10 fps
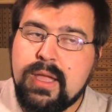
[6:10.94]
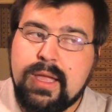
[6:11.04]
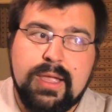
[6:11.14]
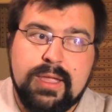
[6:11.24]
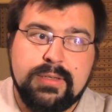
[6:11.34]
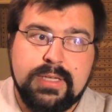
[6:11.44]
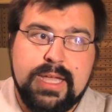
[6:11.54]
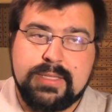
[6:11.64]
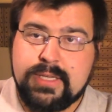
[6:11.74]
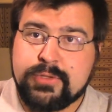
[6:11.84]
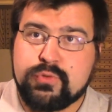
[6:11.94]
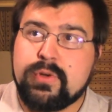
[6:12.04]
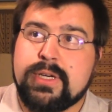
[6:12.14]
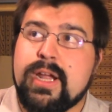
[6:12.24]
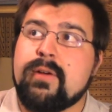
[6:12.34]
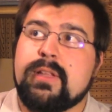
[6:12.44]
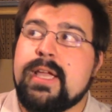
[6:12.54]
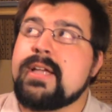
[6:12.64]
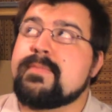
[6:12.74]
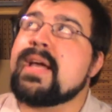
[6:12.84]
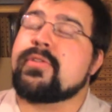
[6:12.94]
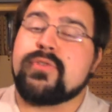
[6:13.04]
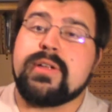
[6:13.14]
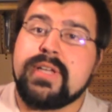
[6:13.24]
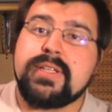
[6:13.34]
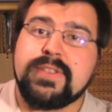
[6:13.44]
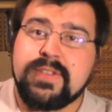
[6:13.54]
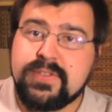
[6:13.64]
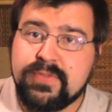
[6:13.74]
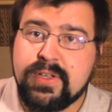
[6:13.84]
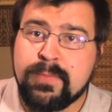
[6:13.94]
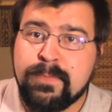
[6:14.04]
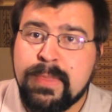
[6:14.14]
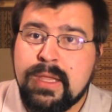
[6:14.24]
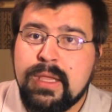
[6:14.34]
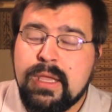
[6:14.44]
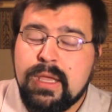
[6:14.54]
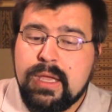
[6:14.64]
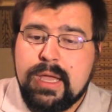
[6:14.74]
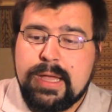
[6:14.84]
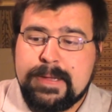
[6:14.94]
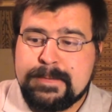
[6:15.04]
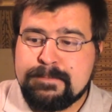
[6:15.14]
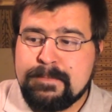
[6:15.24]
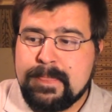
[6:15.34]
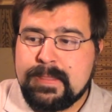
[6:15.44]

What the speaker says: and as extraordinarily as Megatron does in this film. And